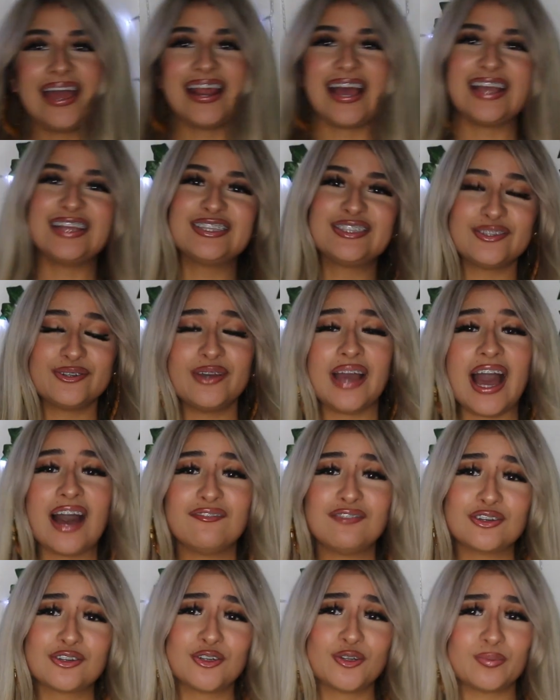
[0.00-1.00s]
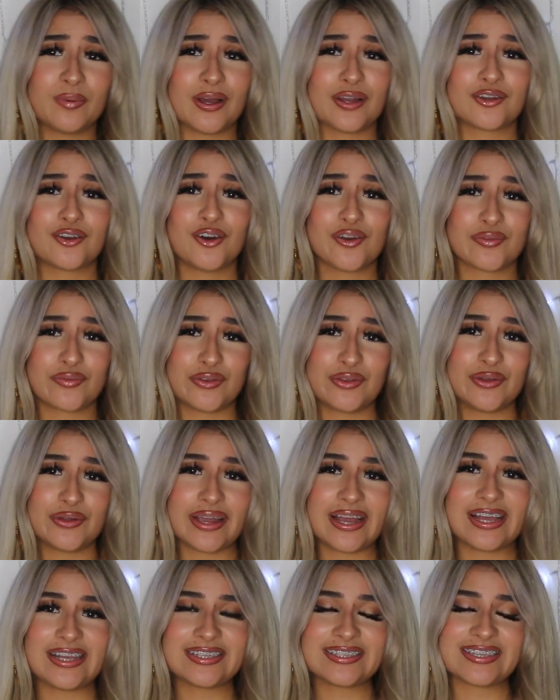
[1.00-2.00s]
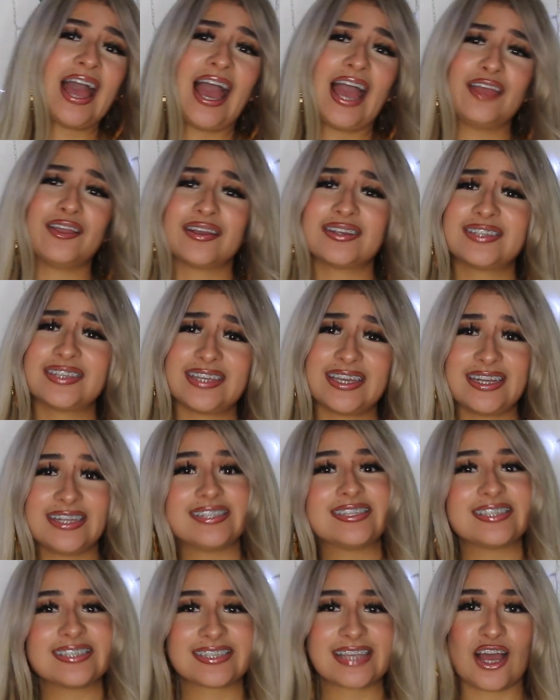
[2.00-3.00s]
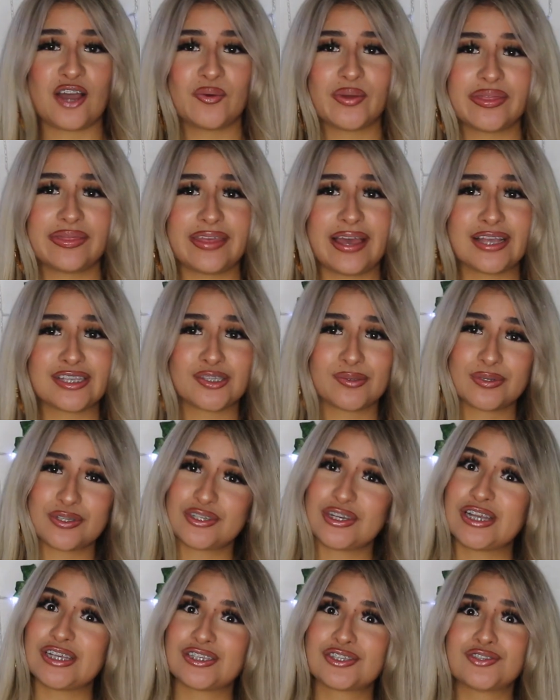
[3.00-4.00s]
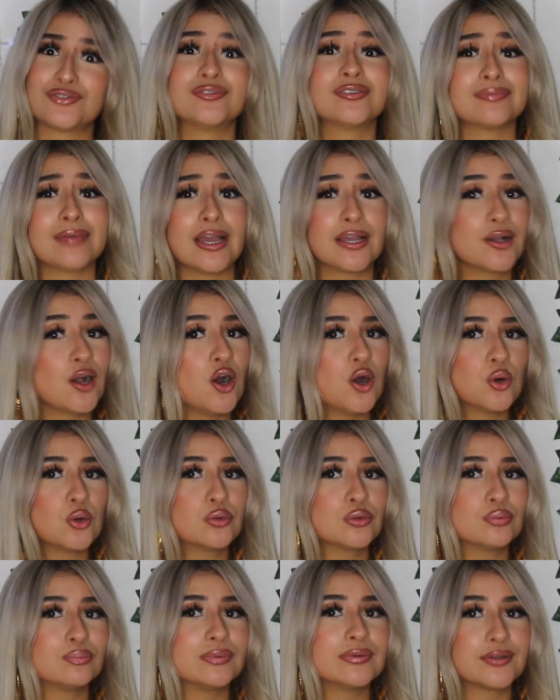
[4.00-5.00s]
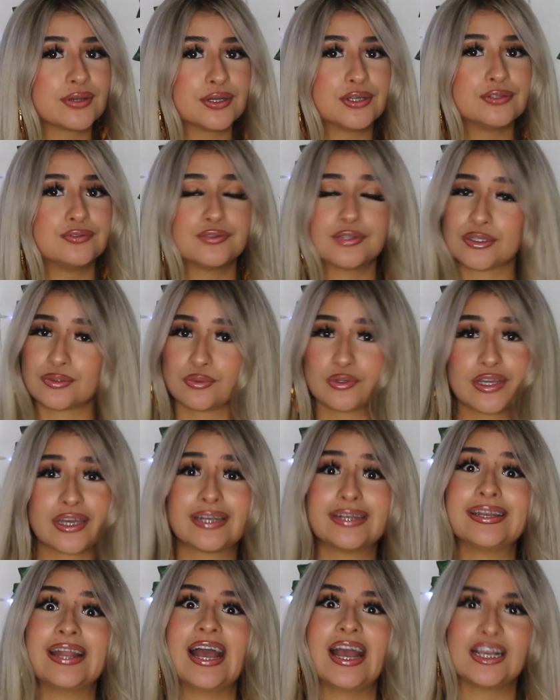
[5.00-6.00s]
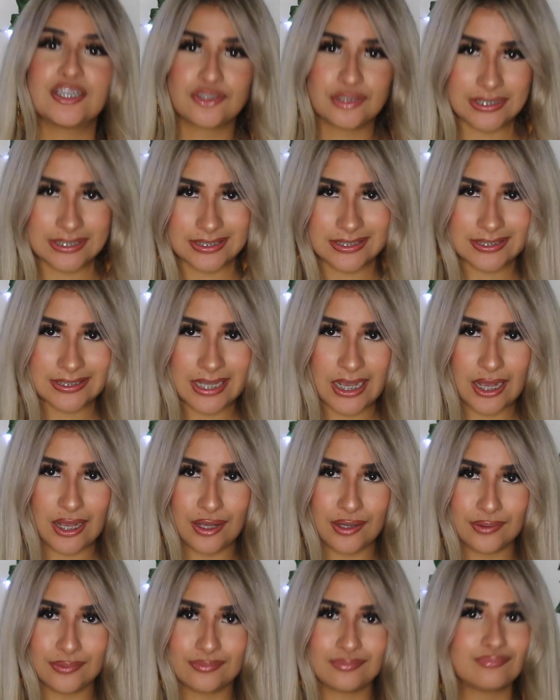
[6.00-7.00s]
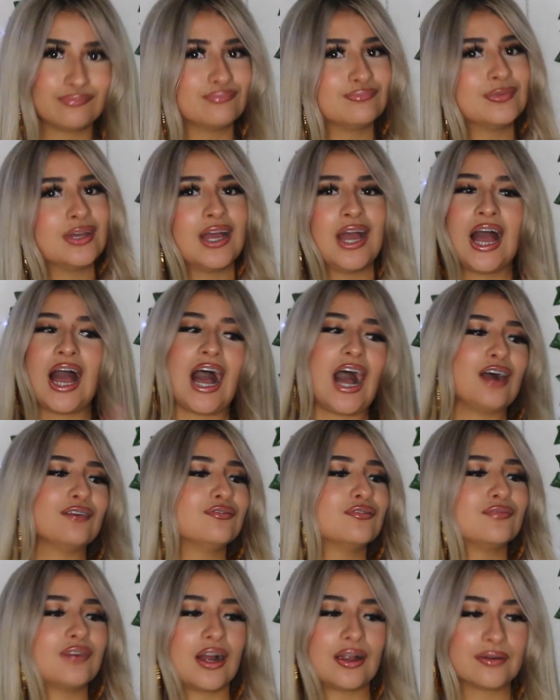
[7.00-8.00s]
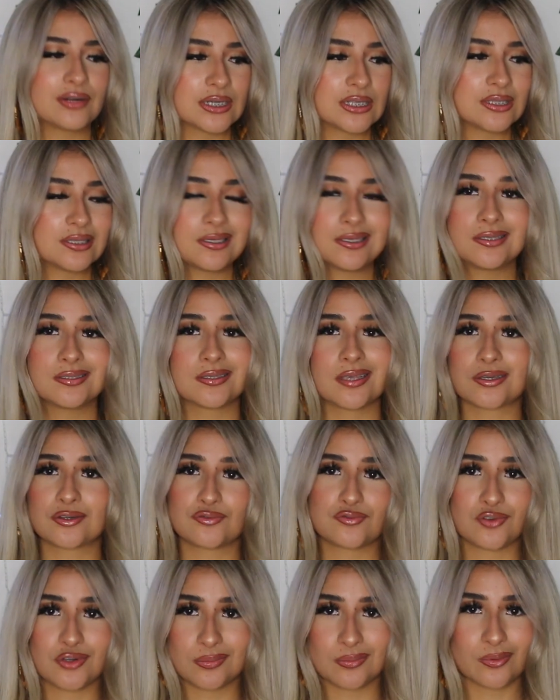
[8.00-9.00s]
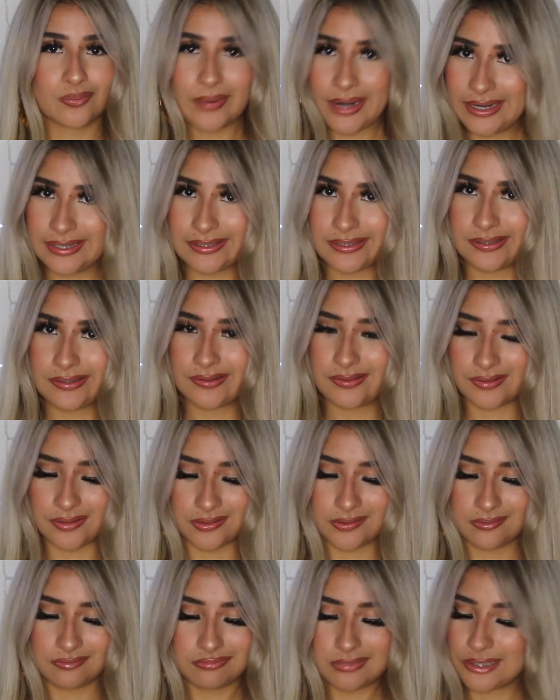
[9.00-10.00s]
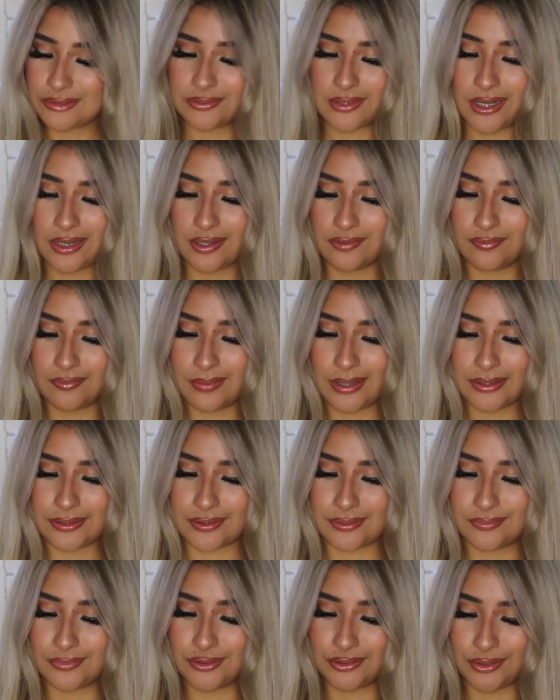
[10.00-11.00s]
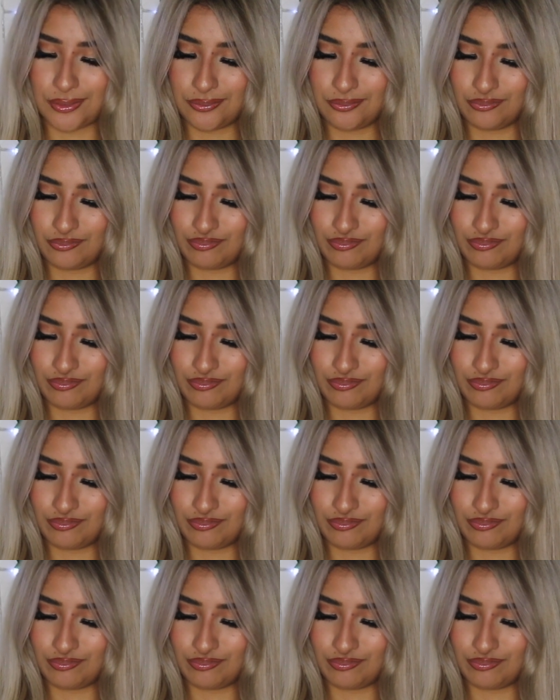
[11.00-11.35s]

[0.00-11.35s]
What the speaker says: And I do have a coupon code for you guys. And you guys can get a discount with that. So make sure you guys use my code, because you guys will get an extra discount off of already these like affordable prices. So that's what I love about them, you know.